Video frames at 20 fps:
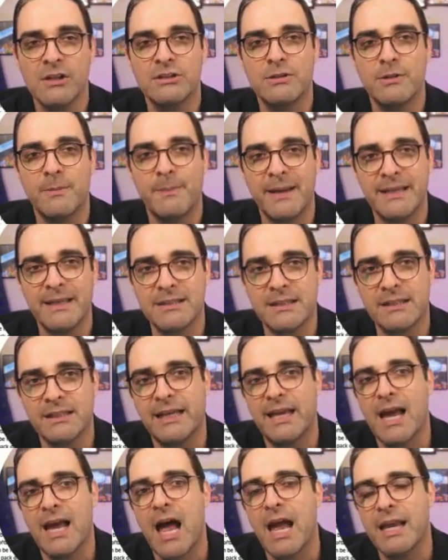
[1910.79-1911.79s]
So
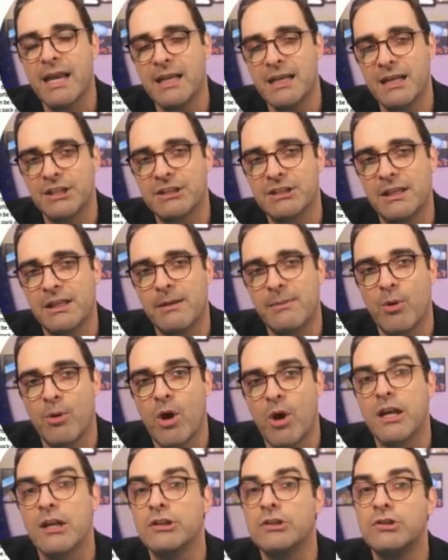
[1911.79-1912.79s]
basically, I initially
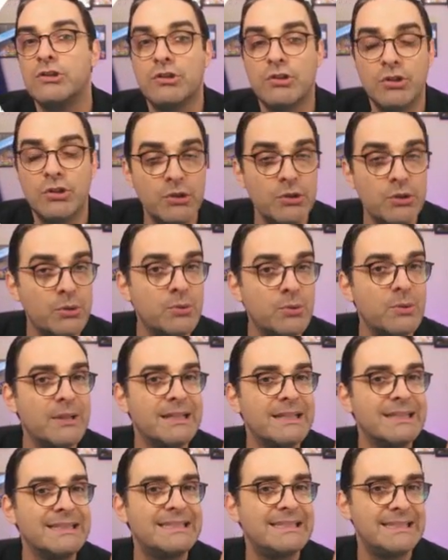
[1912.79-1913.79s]
bought two
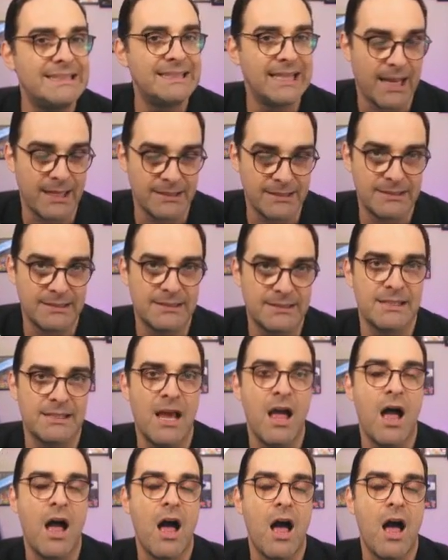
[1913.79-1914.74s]
sets